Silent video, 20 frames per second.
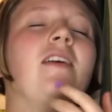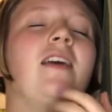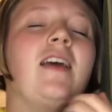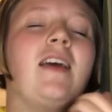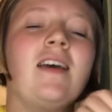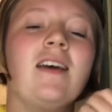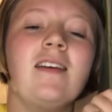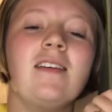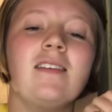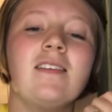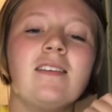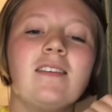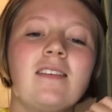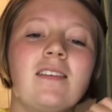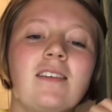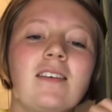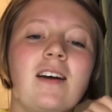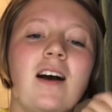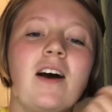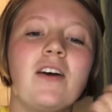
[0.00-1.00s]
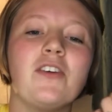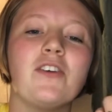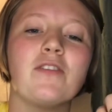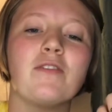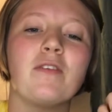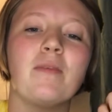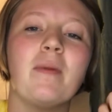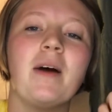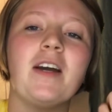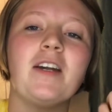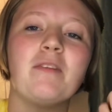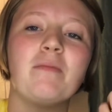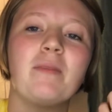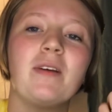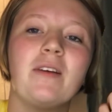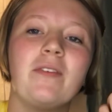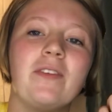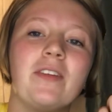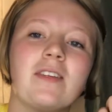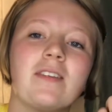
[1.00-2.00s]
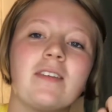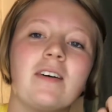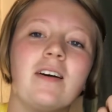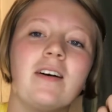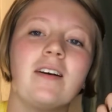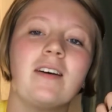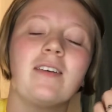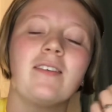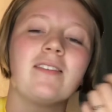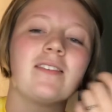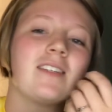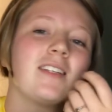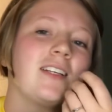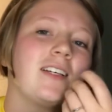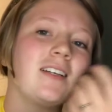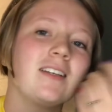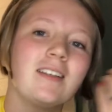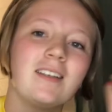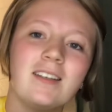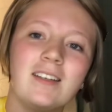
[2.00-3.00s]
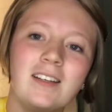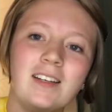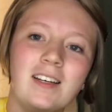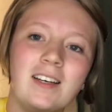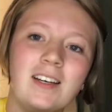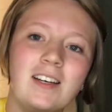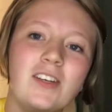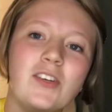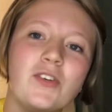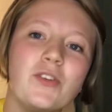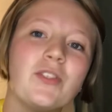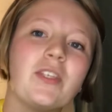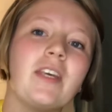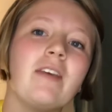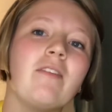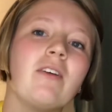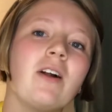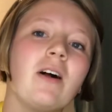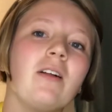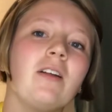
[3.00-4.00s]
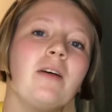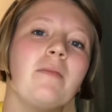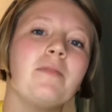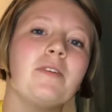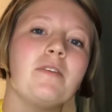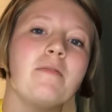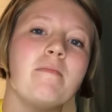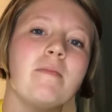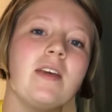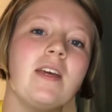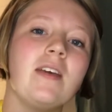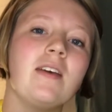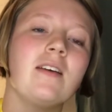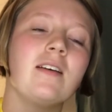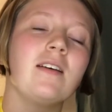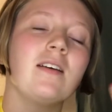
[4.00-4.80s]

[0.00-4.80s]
And God just reminded me of this song and was like, just give it all up to me.